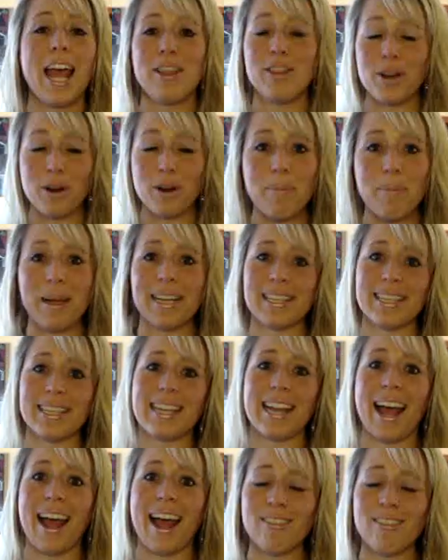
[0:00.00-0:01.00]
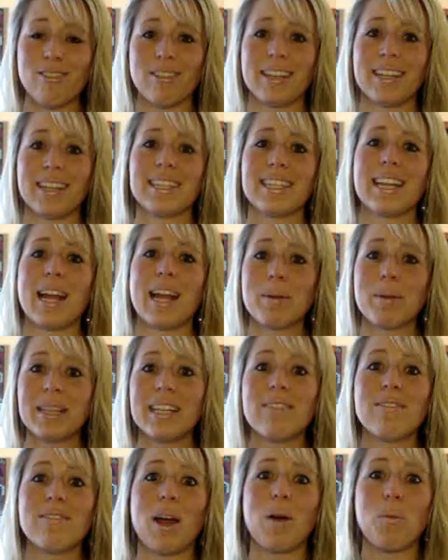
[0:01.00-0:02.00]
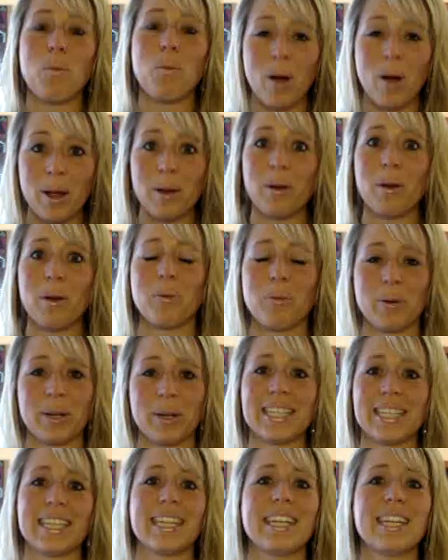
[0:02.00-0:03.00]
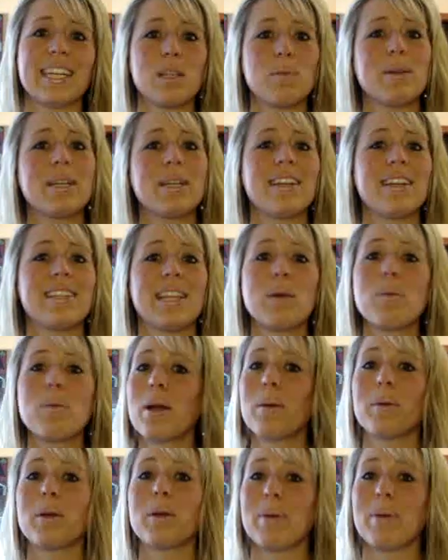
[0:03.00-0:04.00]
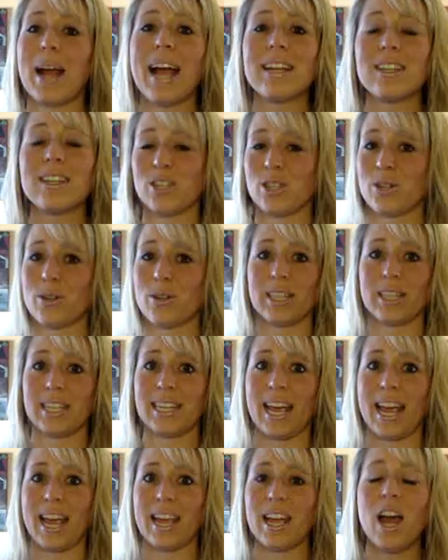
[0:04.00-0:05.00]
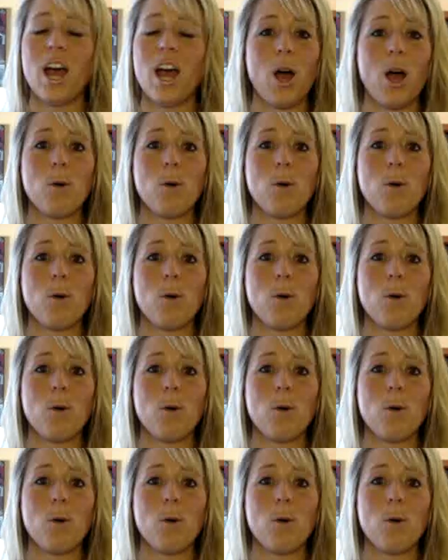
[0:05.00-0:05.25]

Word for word: They're amazing athletes, and I believe that one reason is because they were able to practice during the day